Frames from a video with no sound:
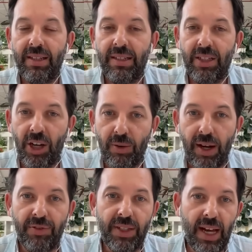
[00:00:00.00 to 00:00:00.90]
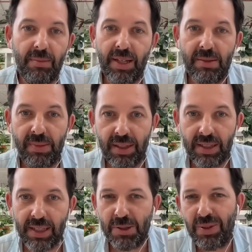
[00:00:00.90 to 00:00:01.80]
go after Hamas
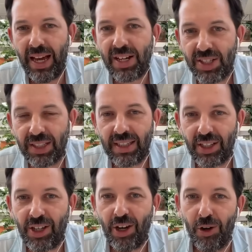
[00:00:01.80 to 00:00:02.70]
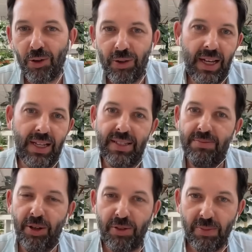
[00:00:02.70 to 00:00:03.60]
militants. But actually the goal, as
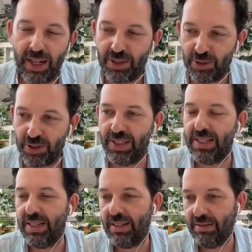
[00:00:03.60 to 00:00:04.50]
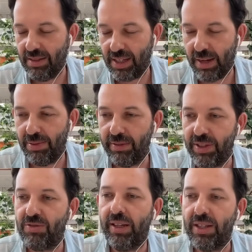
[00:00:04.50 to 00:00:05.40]
both my sources and a couple of
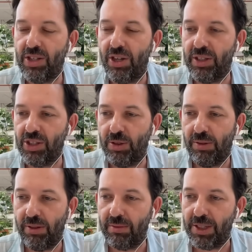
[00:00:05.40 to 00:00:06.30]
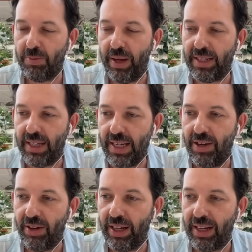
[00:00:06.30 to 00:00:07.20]
Israeli journalists who I really respect are
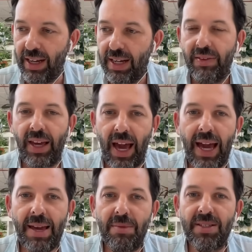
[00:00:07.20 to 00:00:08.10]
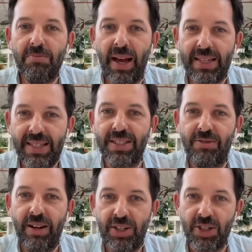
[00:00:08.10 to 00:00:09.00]
hearing, the aim is mass
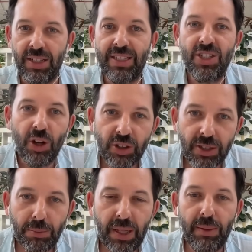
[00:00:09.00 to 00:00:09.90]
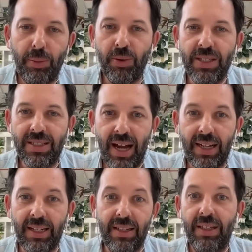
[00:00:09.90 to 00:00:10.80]
destruction. It's not to pinpoint
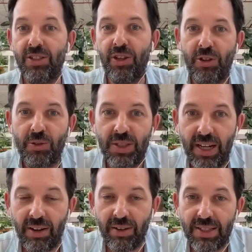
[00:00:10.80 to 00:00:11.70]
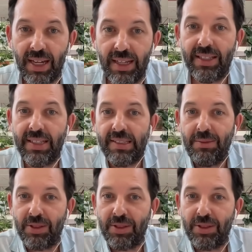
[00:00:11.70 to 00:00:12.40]
target so-called terrorists. And you can see what's